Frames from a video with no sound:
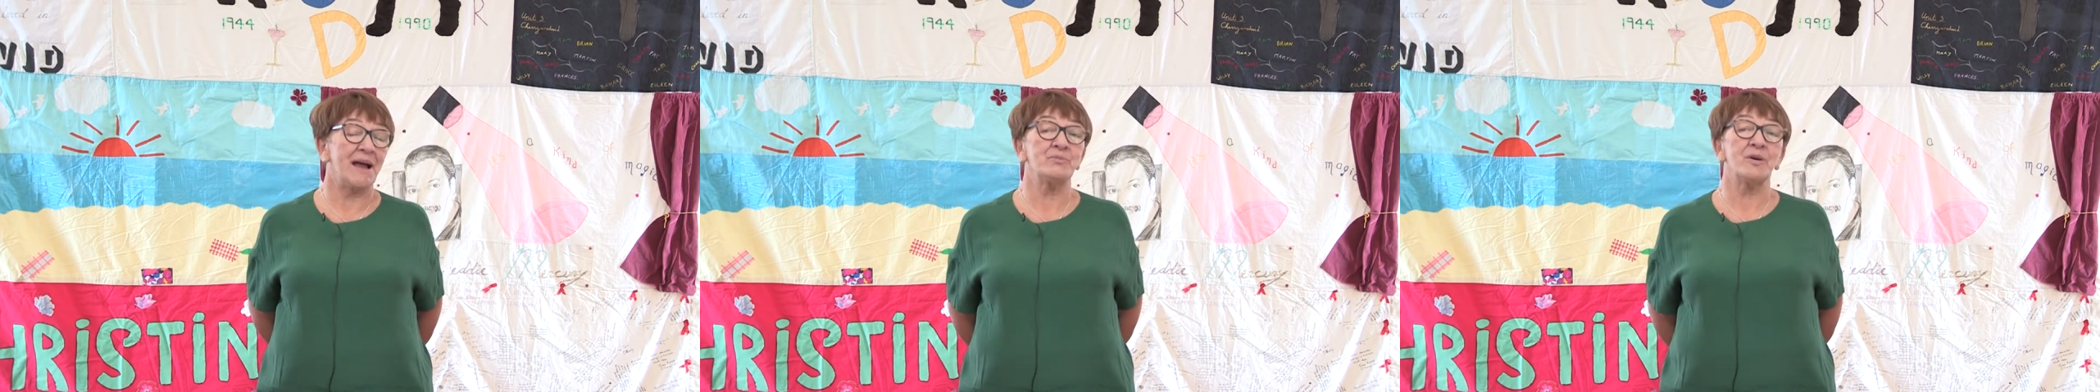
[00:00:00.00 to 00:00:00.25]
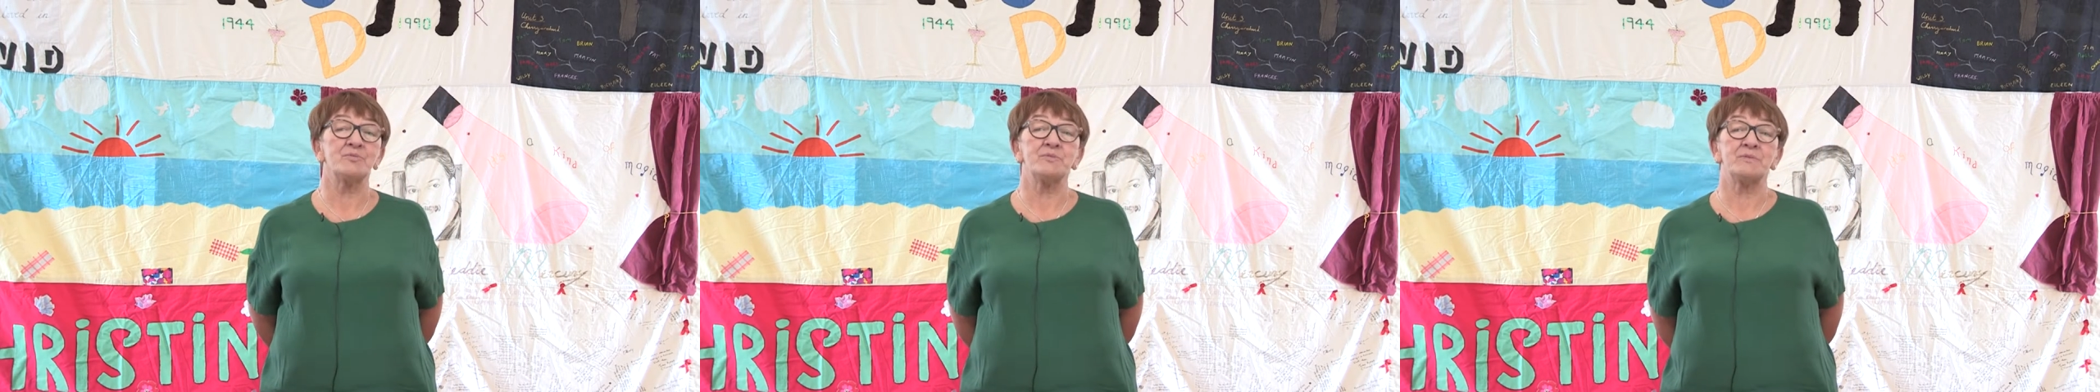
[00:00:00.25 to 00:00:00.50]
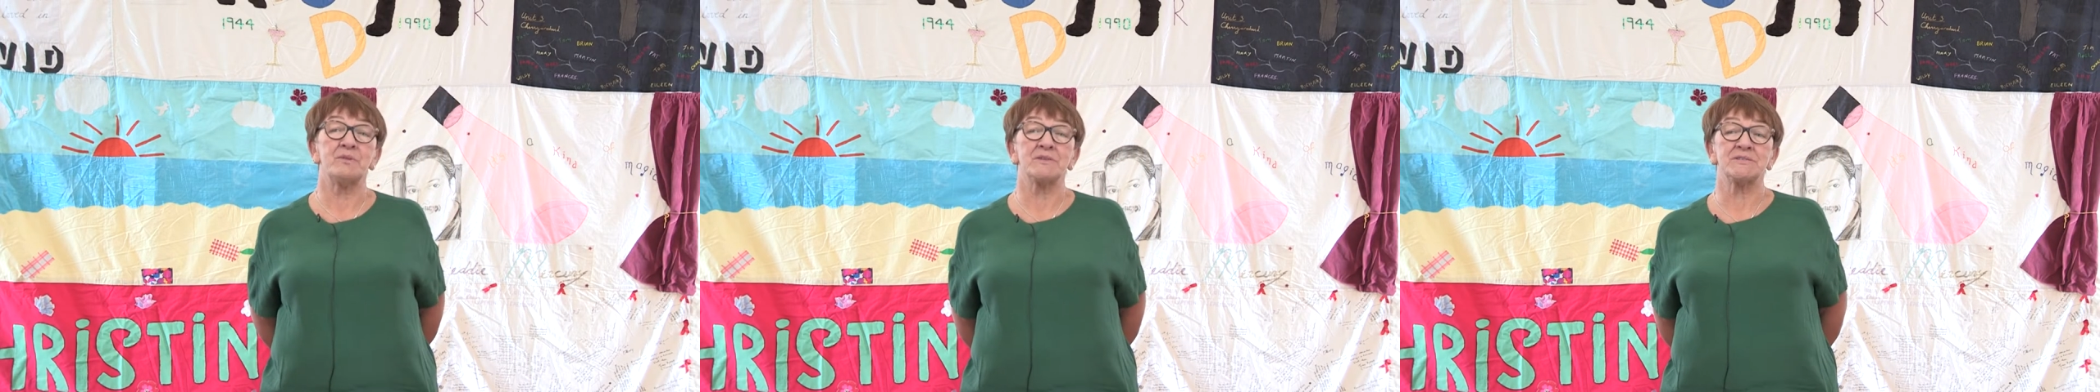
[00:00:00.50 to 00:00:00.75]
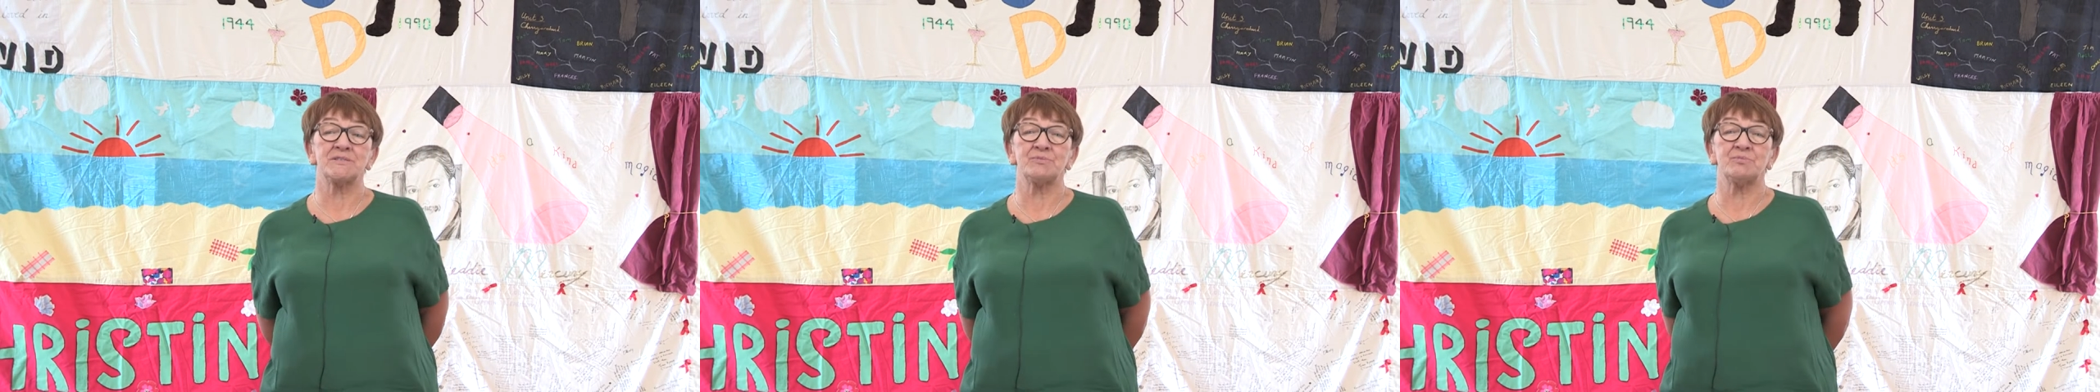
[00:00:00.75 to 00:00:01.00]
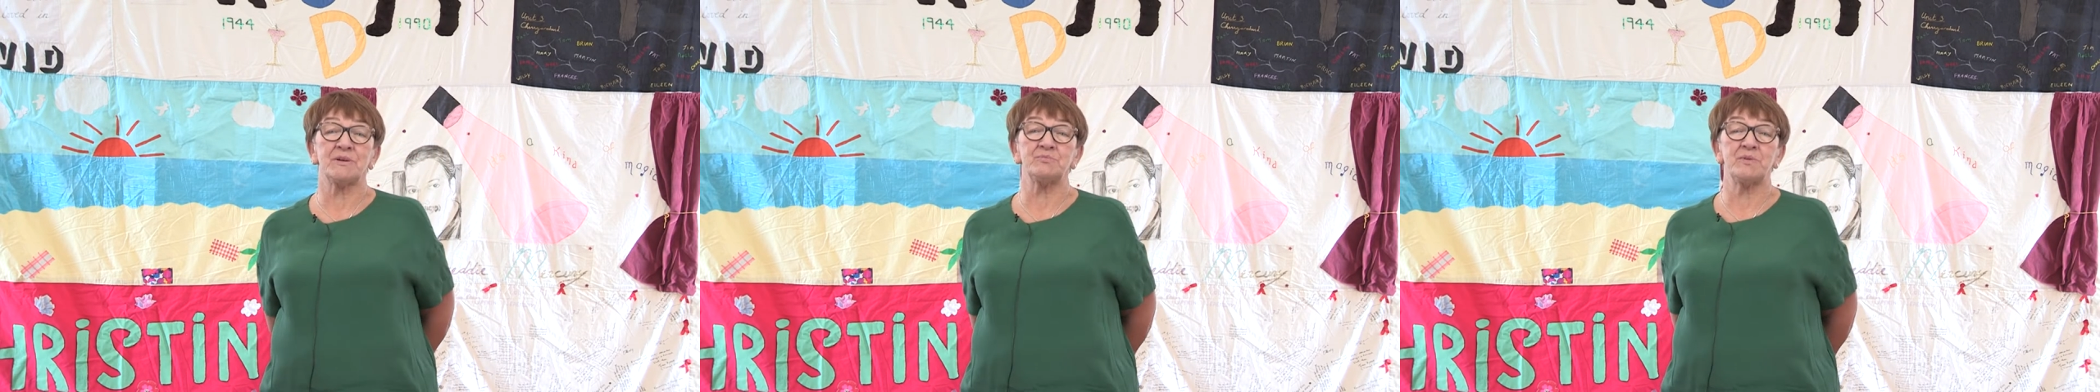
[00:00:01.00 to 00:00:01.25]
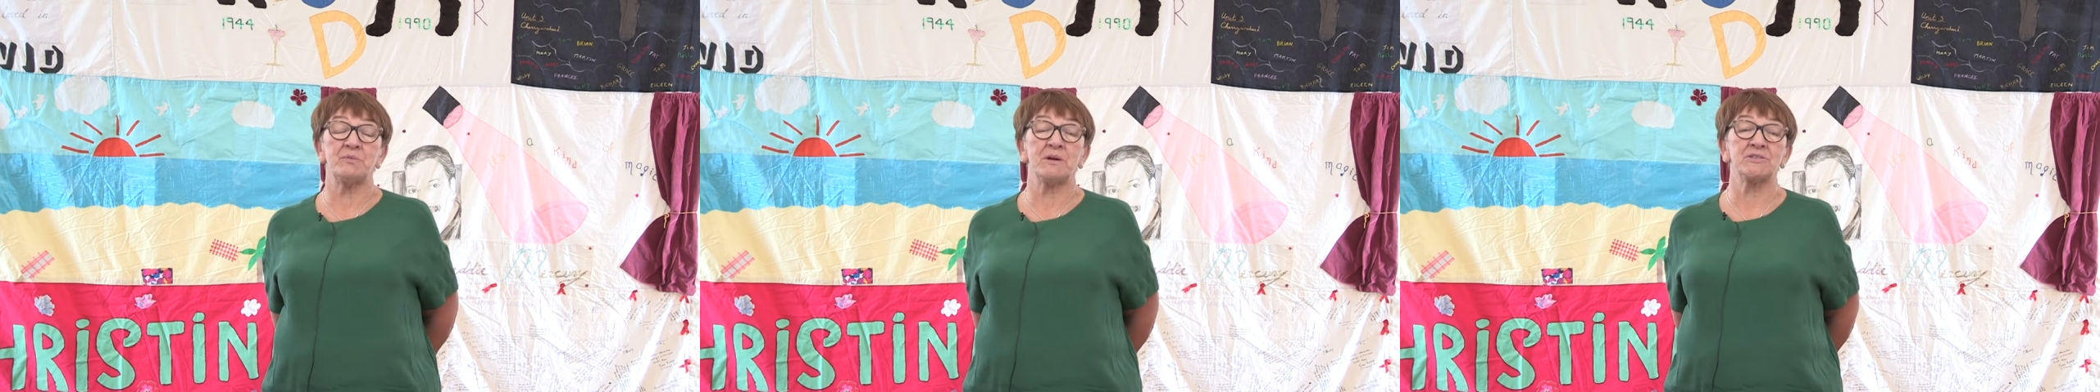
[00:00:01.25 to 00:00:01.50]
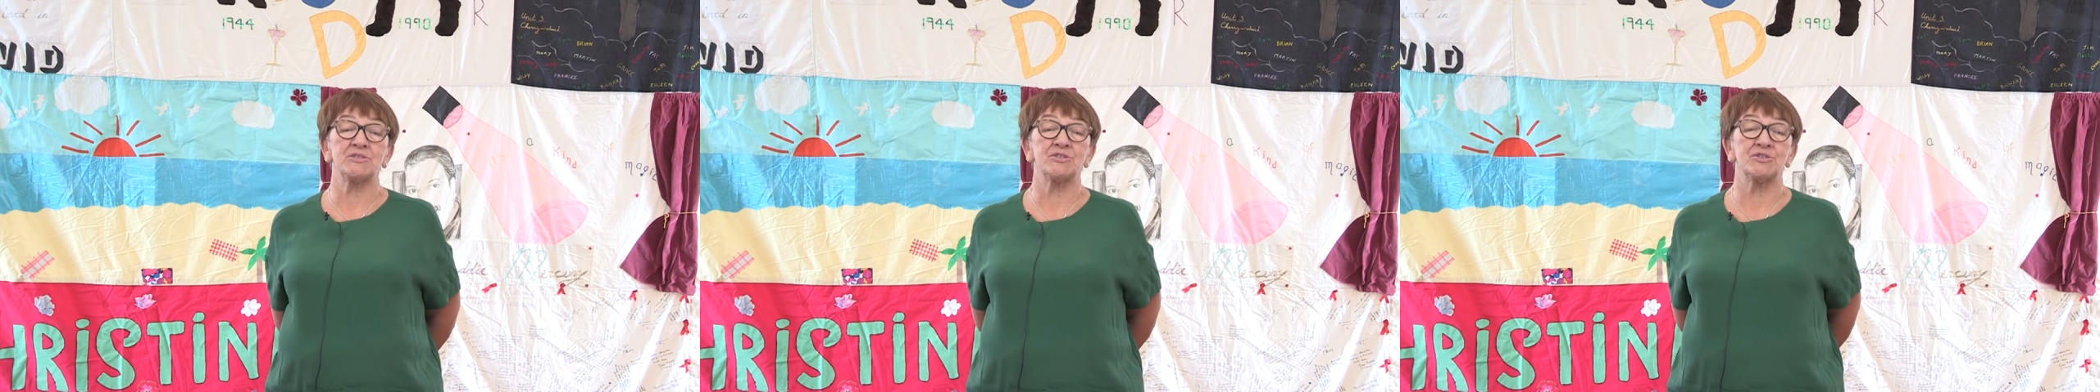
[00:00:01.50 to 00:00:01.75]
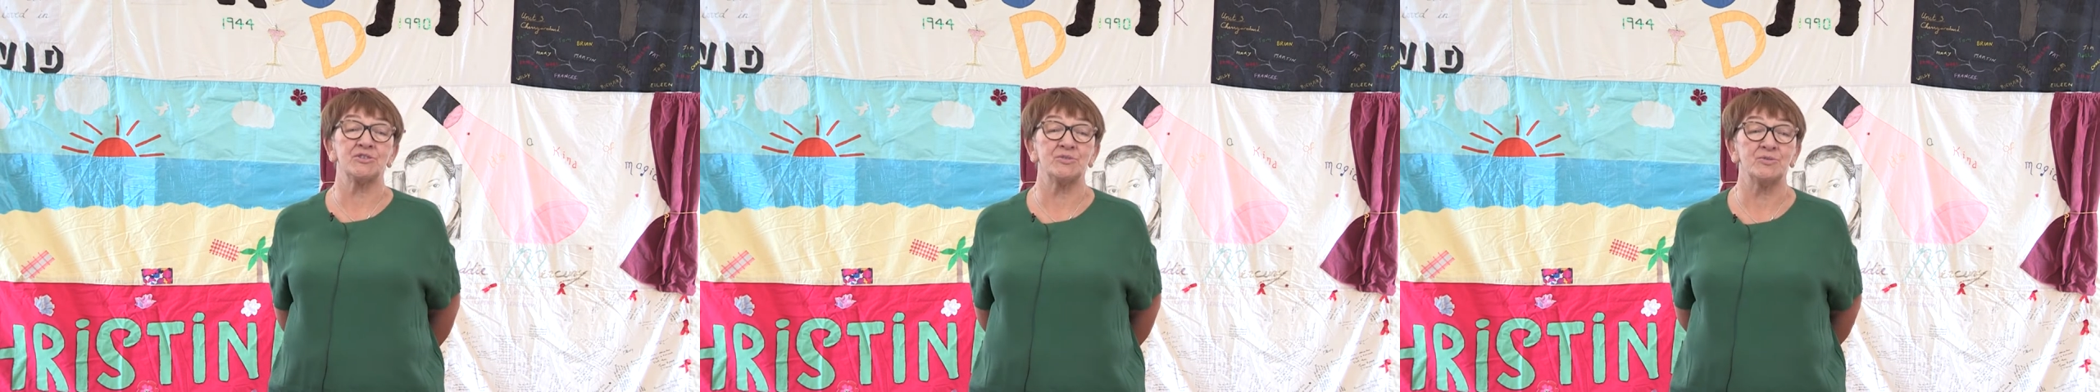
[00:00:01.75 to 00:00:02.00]
And what we wanted
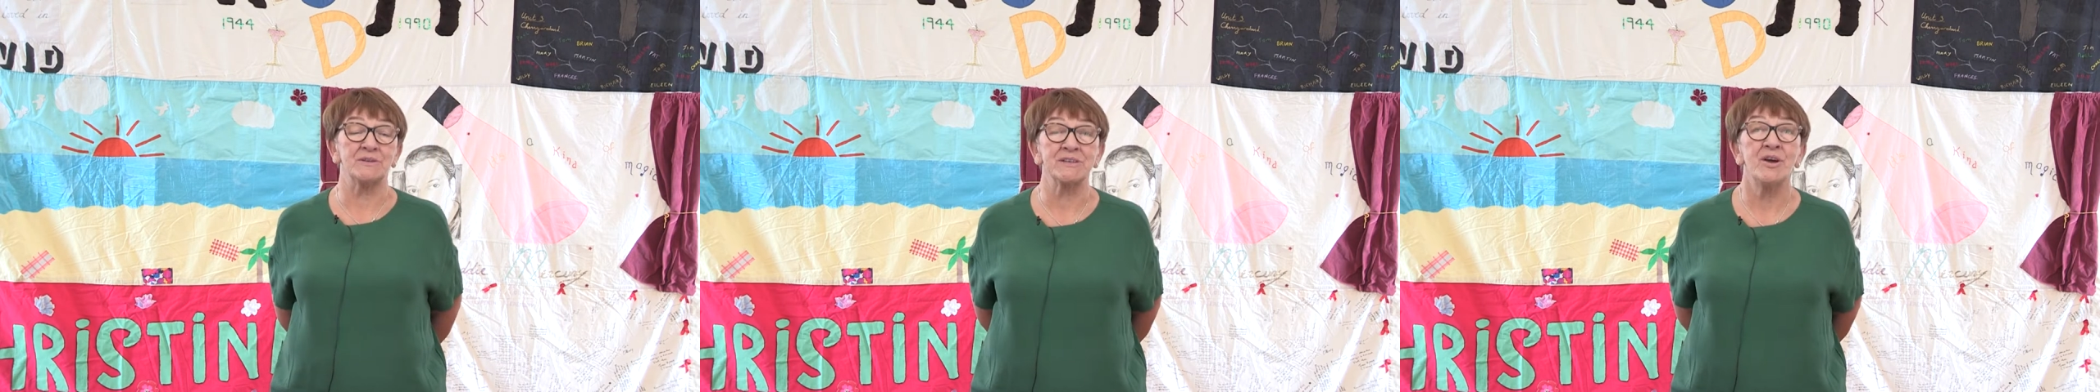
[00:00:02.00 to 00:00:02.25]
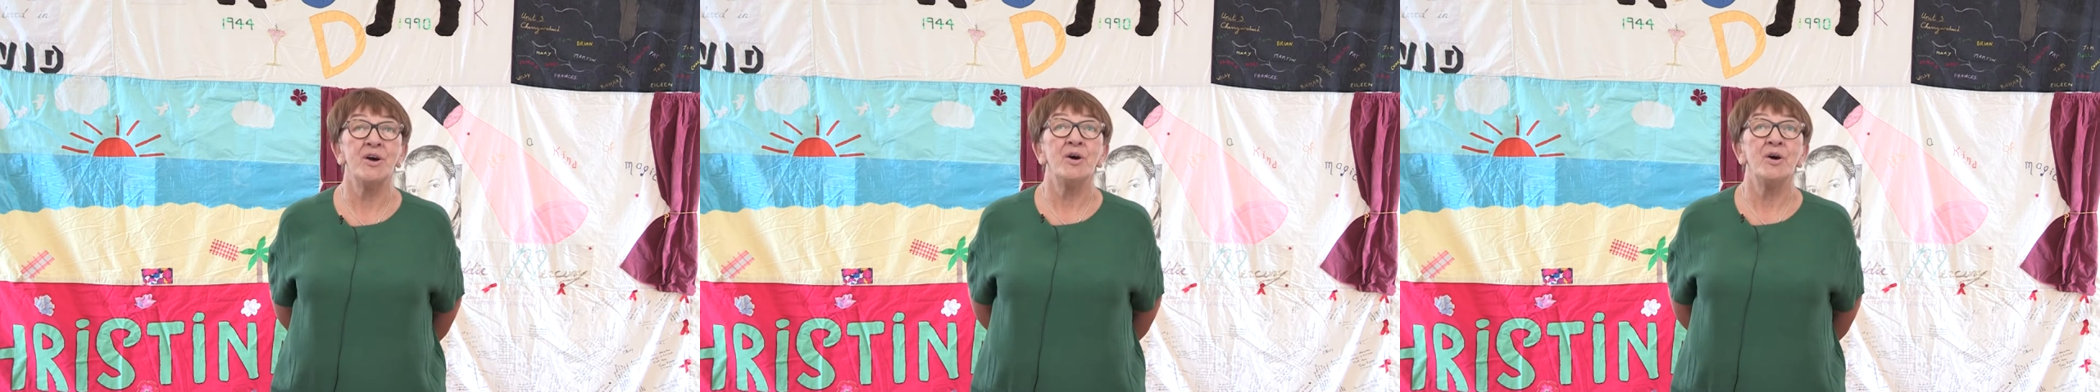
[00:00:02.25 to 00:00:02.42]
to do was,